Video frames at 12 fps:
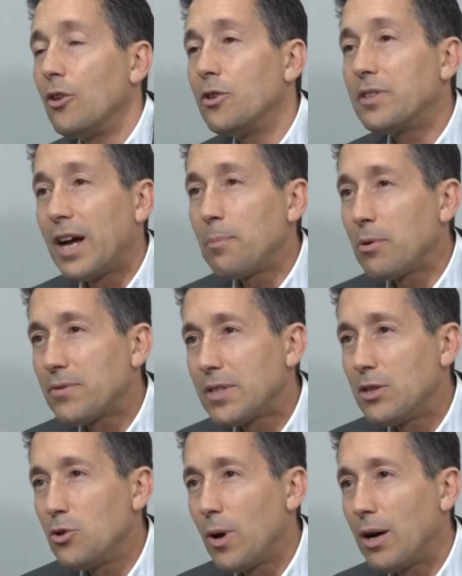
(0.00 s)
the type of
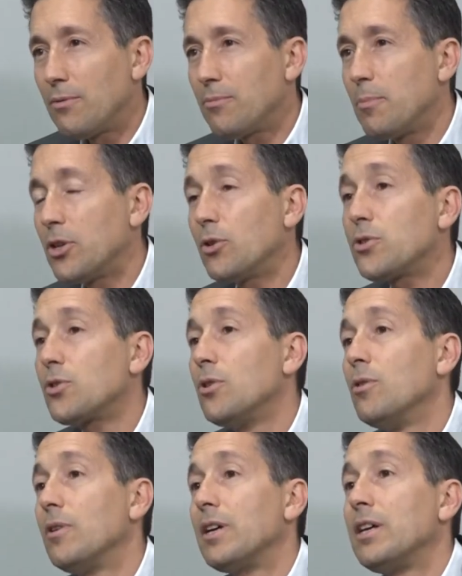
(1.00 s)
skin you have, but
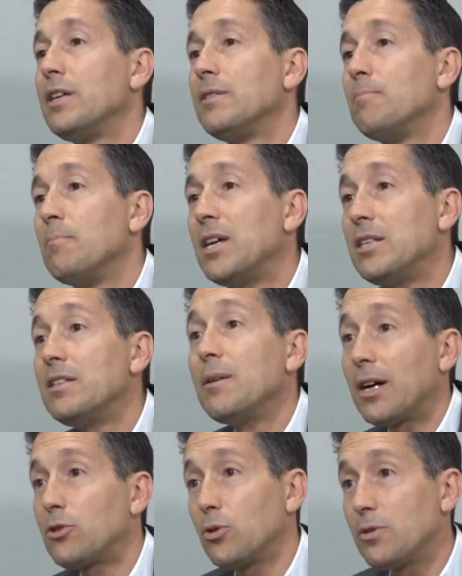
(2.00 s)
also in many
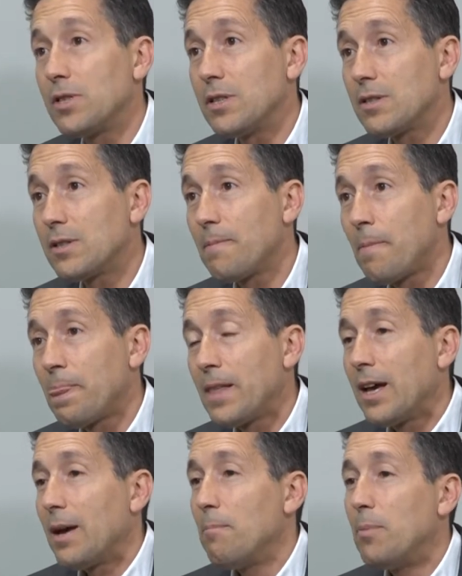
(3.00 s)
dermatoses.
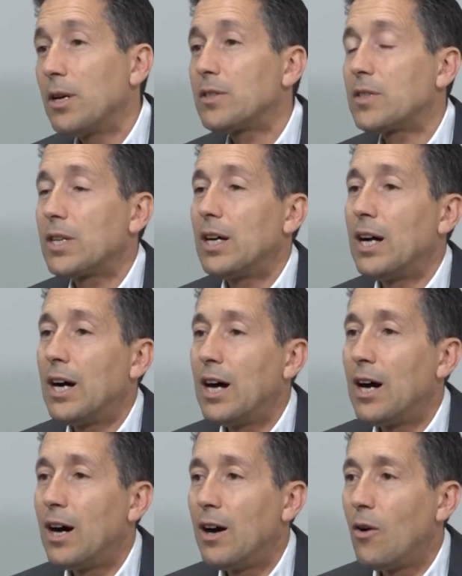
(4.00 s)
But
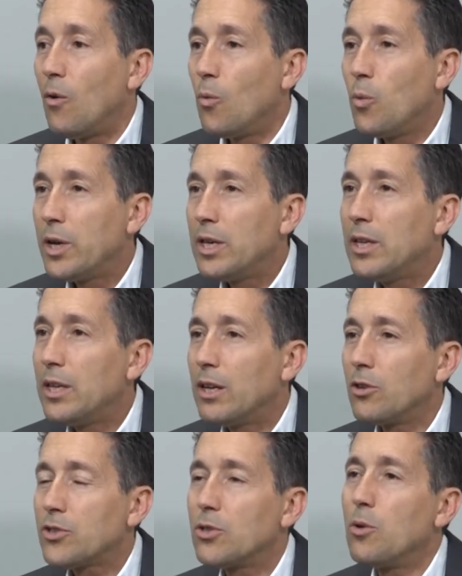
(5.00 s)
we
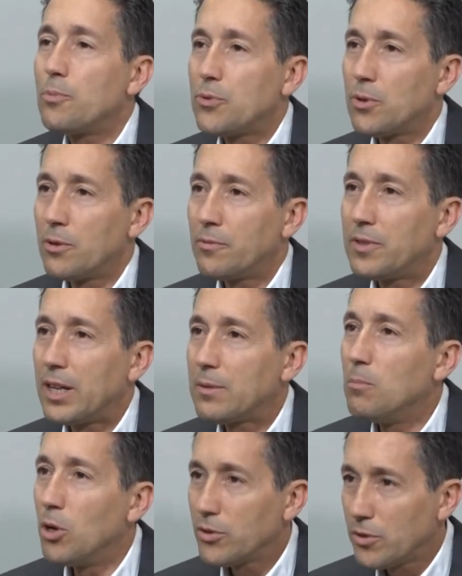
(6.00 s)
also observe that
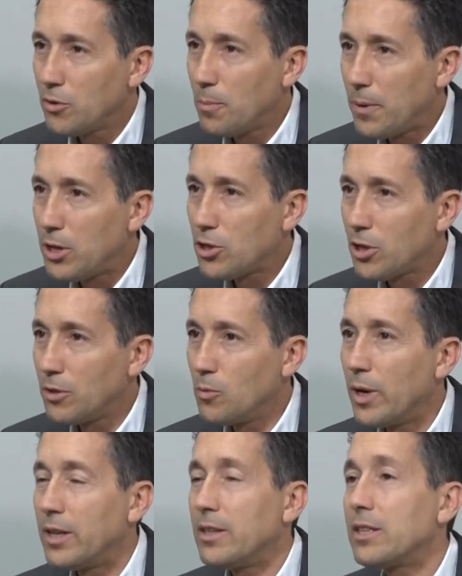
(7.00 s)
most of the patients,
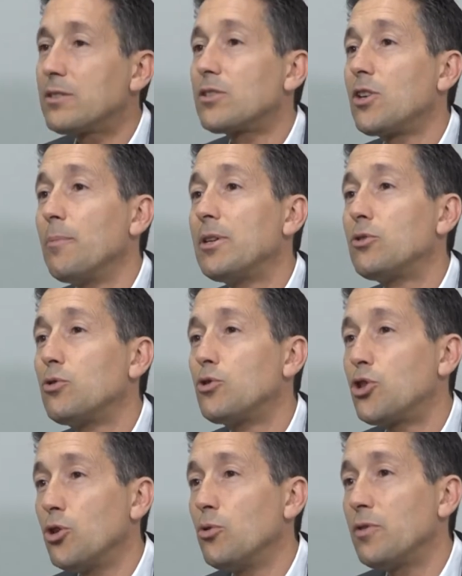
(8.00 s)
when it's coming to
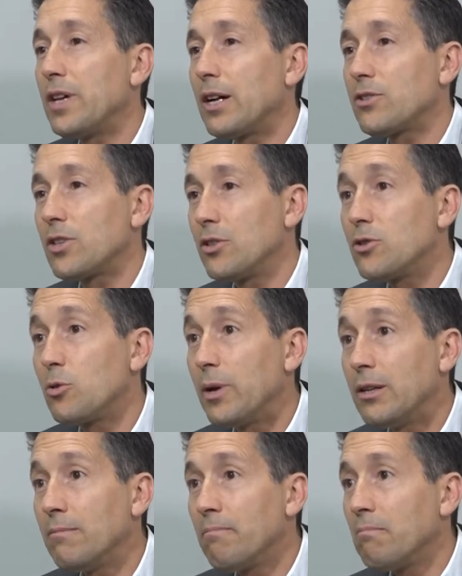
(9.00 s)
choose their sunscreen,